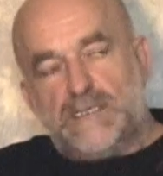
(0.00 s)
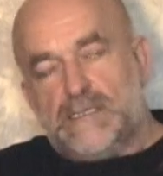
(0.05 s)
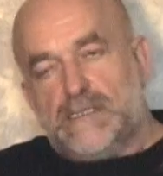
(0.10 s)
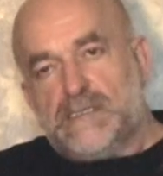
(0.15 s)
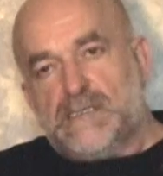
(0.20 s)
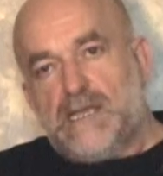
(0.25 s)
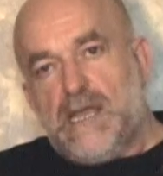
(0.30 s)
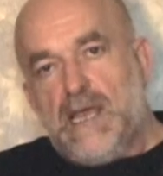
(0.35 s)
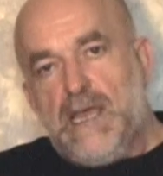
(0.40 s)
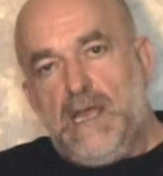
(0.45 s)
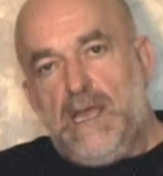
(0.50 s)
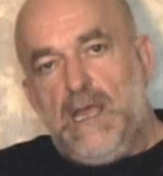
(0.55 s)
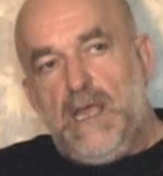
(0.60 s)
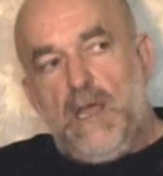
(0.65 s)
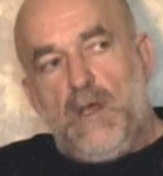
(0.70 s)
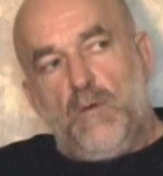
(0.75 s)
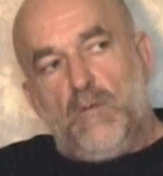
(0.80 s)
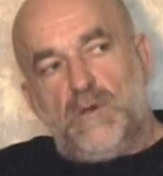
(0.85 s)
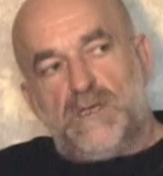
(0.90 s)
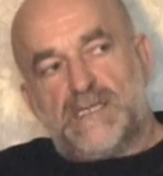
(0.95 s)
to say,
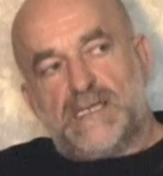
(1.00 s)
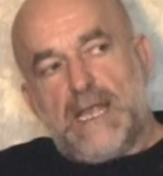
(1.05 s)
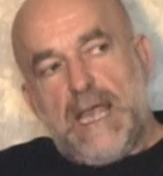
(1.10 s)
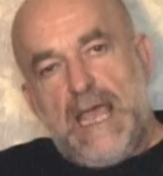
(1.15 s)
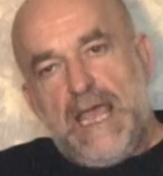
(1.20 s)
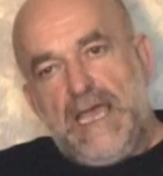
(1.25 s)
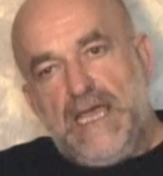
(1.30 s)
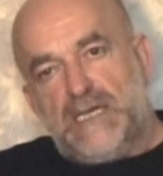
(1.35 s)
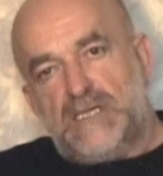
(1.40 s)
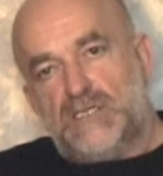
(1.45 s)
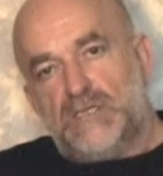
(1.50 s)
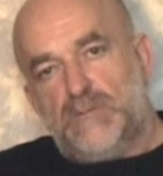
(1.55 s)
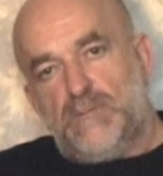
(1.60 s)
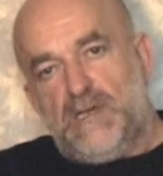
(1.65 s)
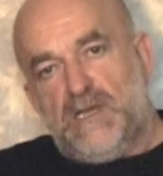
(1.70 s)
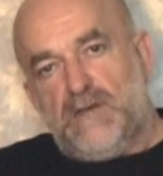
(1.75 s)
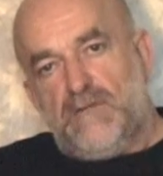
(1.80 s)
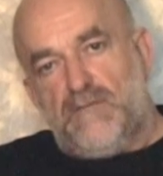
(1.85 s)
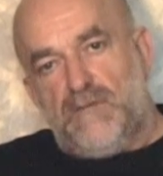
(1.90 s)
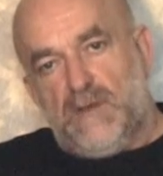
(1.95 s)
was the
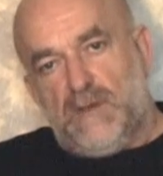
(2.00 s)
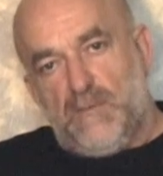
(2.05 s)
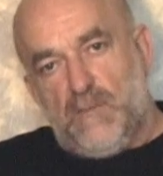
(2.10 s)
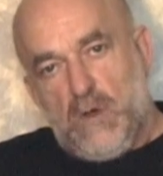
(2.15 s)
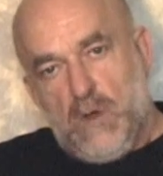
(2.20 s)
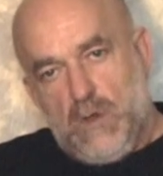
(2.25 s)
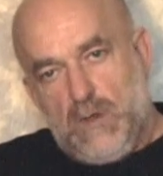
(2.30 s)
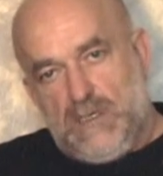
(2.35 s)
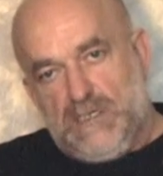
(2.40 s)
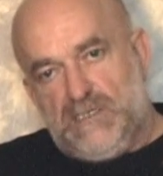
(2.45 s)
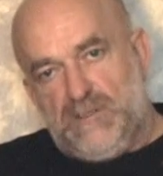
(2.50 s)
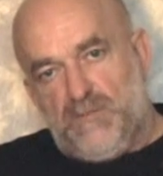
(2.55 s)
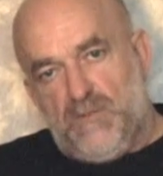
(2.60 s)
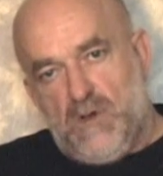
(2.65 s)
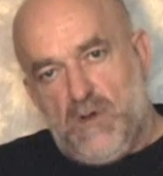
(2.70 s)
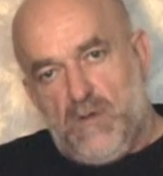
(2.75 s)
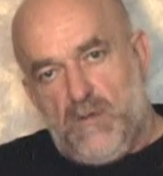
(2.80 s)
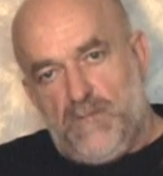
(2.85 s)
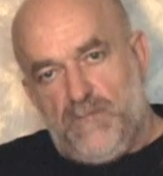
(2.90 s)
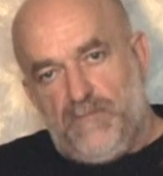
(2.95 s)
henchman for the Polish
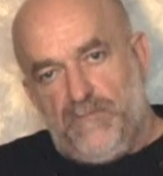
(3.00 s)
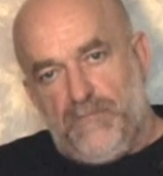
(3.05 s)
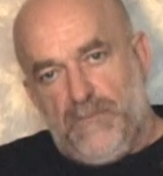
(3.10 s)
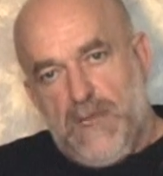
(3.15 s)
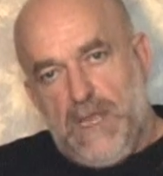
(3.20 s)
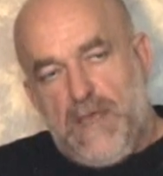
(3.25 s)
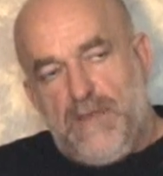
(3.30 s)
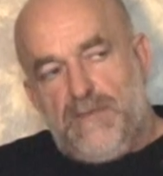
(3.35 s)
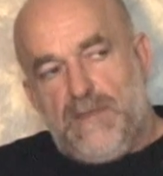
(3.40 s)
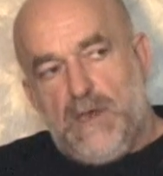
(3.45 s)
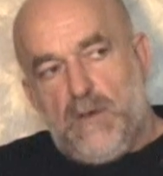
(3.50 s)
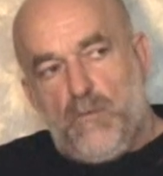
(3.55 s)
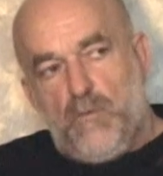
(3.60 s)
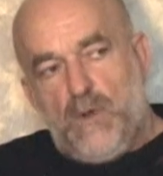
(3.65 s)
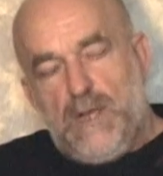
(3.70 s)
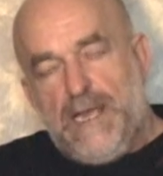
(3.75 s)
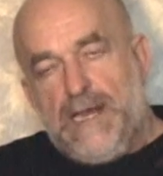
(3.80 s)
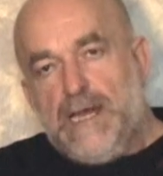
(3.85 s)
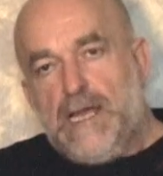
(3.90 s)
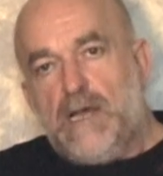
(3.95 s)
Pope that
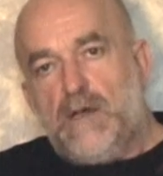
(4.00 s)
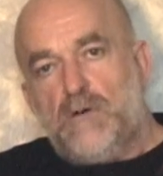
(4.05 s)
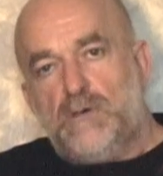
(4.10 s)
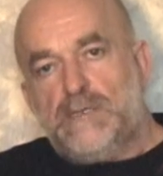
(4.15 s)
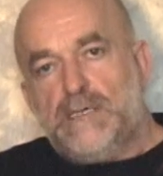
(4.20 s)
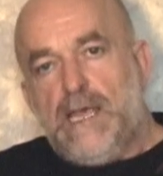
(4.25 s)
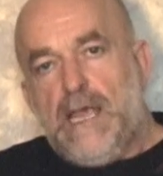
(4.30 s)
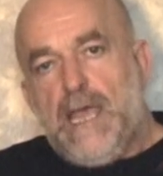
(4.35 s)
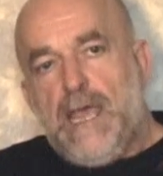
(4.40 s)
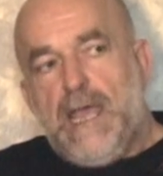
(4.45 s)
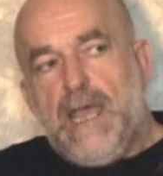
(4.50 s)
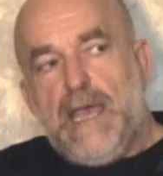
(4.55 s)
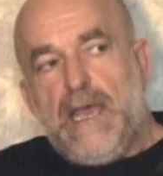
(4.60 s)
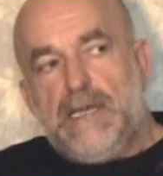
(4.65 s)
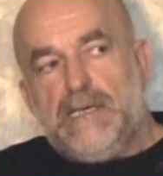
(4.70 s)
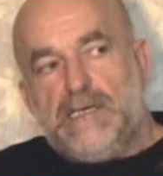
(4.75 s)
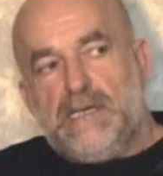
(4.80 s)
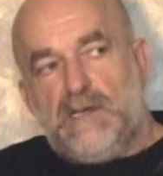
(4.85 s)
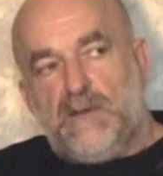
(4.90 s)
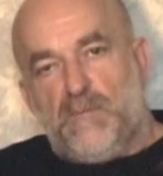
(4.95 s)
went out
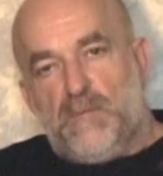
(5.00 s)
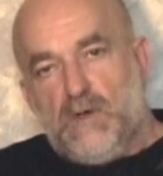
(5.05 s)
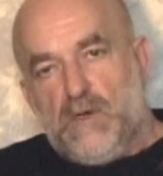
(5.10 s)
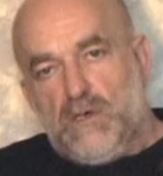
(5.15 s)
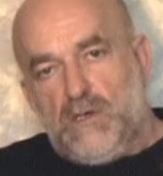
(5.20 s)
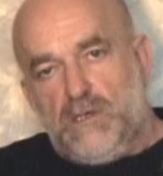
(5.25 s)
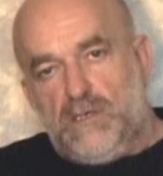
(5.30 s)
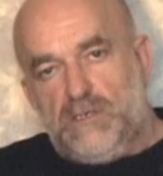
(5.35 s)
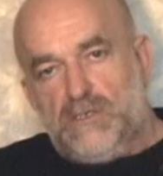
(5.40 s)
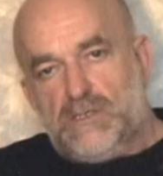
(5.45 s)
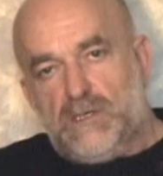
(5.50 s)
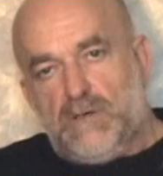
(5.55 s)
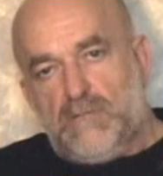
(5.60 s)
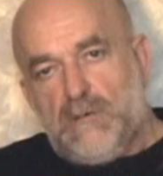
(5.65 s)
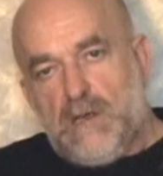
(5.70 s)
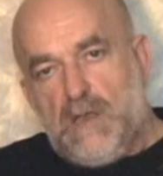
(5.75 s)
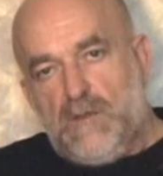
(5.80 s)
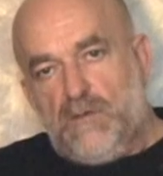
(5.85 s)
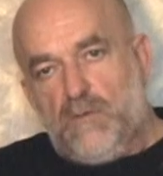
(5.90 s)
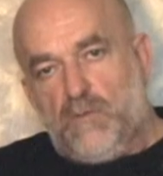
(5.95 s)
and did a purge
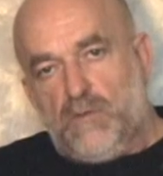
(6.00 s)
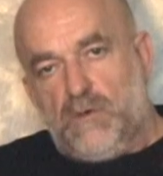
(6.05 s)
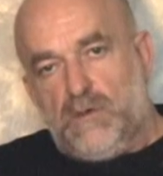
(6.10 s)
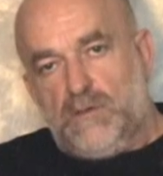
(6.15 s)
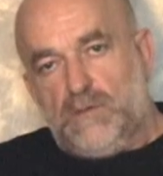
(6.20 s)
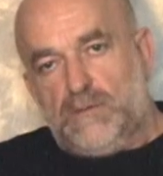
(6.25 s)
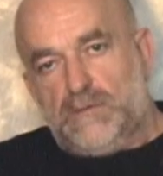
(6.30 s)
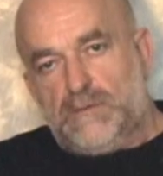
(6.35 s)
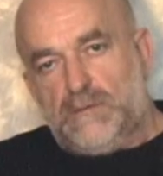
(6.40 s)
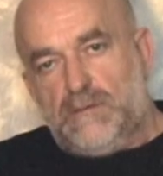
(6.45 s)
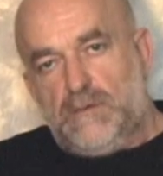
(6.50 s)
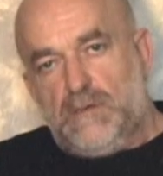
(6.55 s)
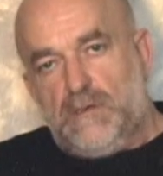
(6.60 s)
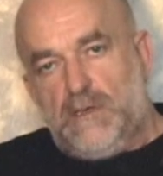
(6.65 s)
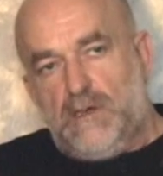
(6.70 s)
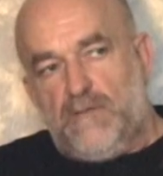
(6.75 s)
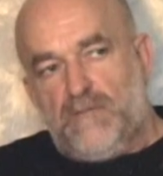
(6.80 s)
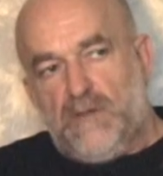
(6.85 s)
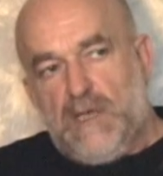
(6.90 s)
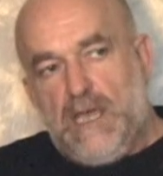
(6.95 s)
around the world
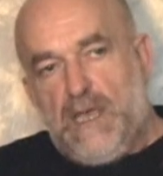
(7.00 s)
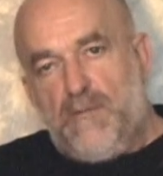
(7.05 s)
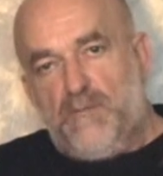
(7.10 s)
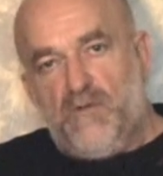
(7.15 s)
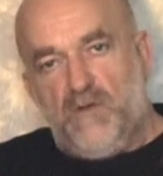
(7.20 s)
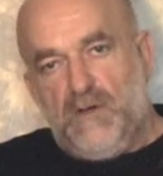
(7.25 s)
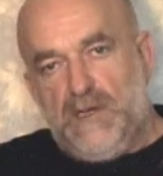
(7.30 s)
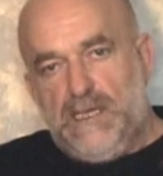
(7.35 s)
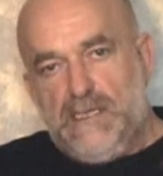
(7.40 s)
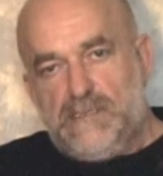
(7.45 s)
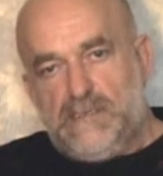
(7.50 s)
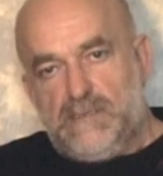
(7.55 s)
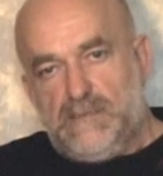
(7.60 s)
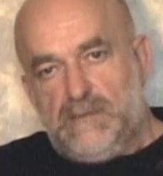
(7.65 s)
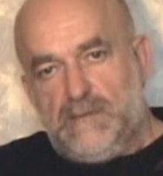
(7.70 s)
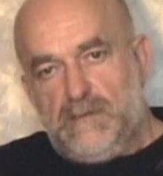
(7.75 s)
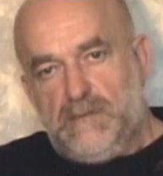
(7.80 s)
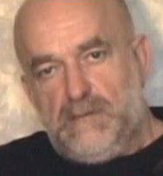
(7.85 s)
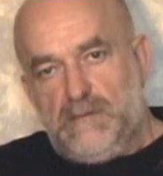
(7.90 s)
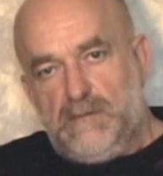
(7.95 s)
of gay priests,
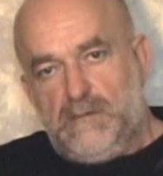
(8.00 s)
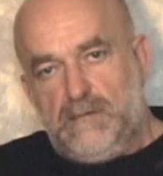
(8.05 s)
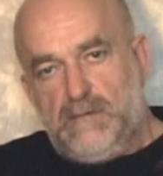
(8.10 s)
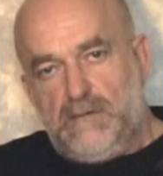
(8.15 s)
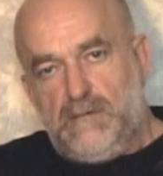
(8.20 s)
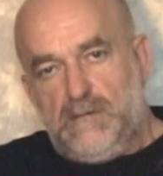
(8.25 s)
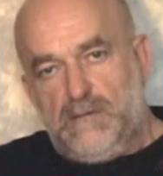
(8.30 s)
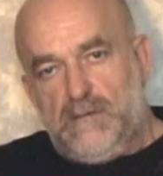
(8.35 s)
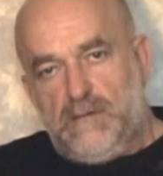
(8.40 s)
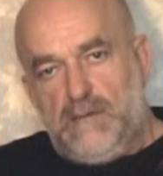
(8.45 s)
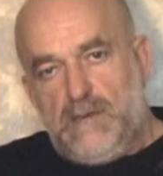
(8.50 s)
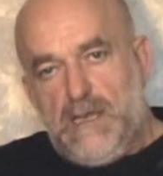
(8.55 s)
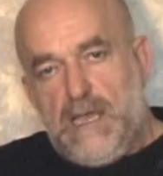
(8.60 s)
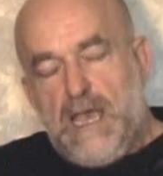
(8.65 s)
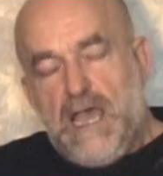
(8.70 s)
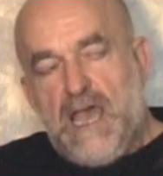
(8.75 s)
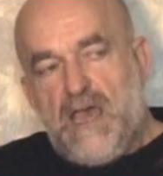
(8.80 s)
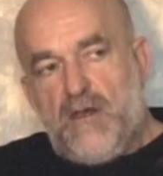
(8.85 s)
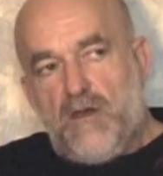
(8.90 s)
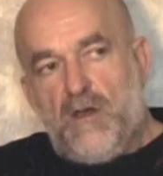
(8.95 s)

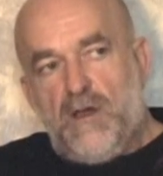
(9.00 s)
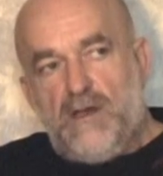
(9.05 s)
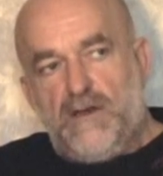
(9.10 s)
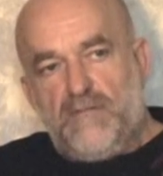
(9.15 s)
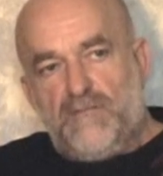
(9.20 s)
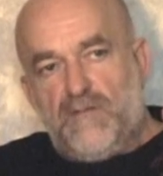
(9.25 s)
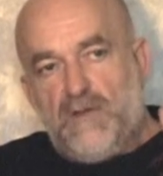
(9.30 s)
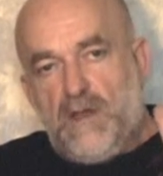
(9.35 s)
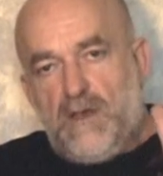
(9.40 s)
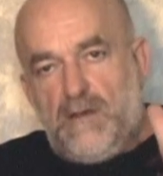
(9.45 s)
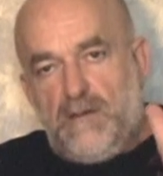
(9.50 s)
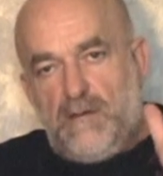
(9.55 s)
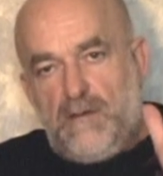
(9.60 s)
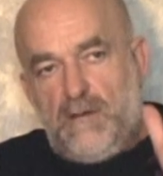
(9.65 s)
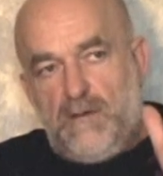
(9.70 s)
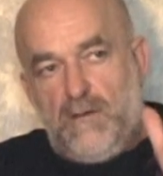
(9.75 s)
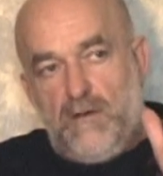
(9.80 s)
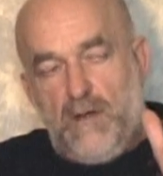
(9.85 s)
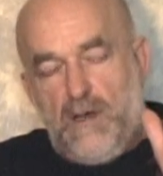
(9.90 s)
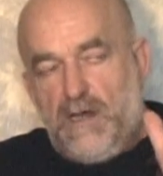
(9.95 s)
and not of,
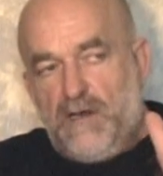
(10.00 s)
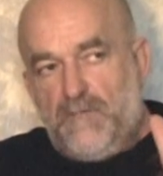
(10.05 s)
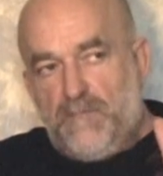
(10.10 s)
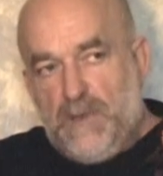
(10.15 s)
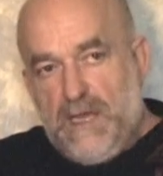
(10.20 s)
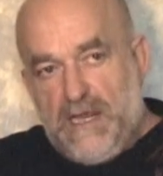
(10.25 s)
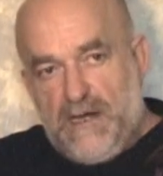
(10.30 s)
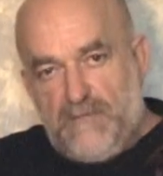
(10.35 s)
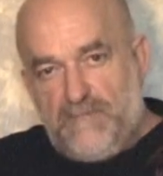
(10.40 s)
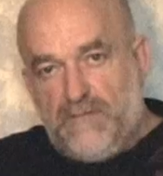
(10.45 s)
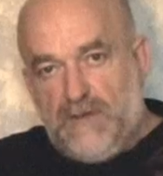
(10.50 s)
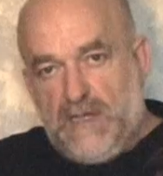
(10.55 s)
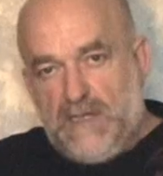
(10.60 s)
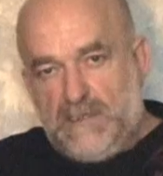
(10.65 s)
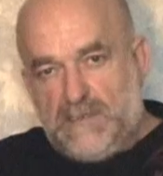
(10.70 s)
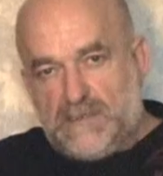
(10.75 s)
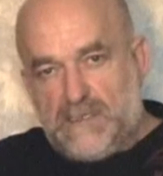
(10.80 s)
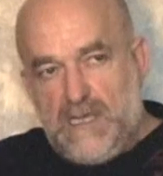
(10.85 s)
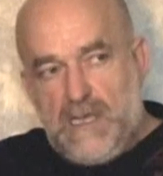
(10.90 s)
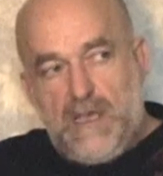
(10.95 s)
not of
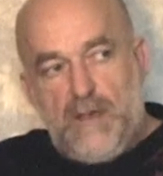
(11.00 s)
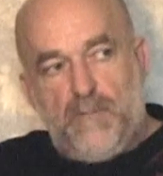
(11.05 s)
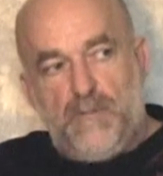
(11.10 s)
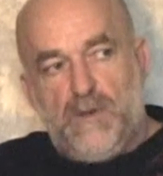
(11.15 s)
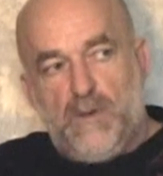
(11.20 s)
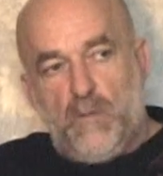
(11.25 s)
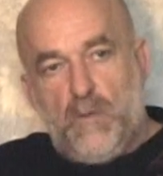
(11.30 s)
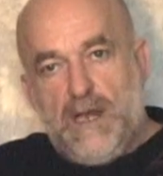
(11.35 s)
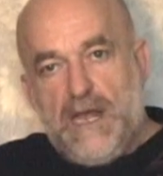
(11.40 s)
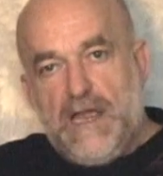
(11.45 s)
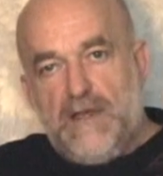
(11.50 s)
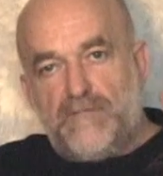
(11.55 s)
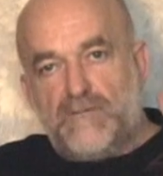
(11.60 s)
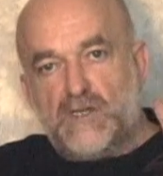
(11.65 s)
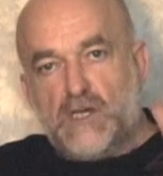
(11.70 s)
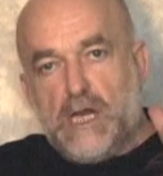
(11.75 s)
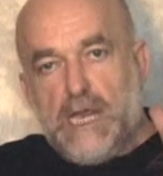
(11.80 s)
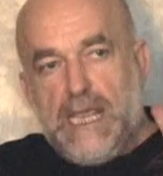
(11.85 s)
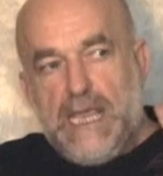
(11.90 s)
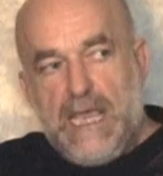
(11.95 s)
pedophiles, but went
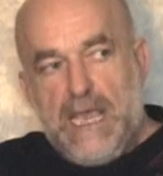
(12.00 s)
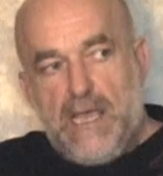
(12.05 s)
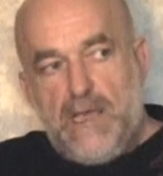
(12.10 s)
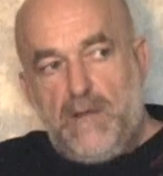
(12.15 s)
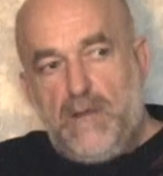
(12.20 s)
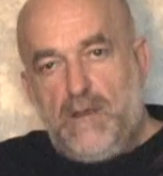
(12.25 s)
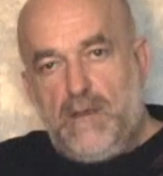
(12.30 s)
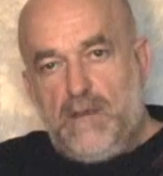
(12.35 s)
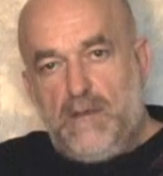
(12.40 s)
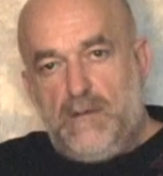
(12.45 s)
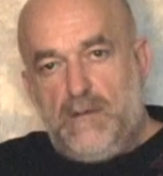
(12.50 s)
after gay